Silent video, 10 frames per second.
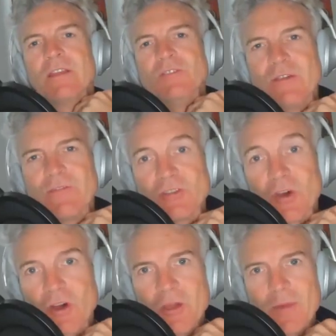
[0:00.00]
Do you ever
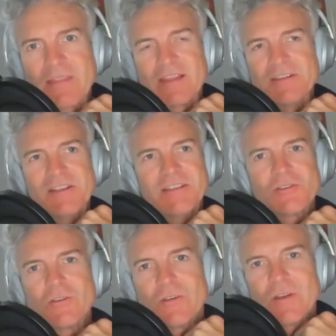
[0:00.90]
talk about that
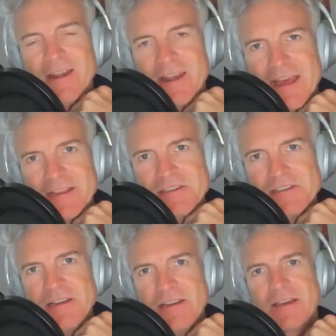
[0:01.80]
jigsaw
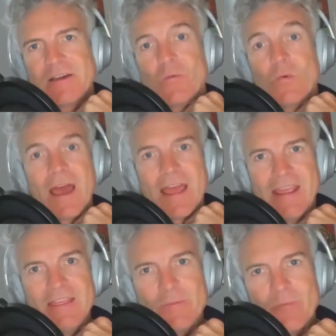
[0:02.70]
analogy
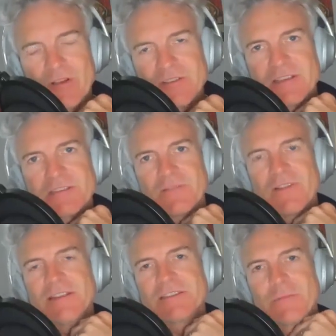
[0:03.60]
in the process of
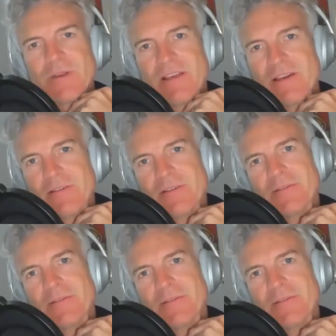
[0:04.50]
letting somebody go?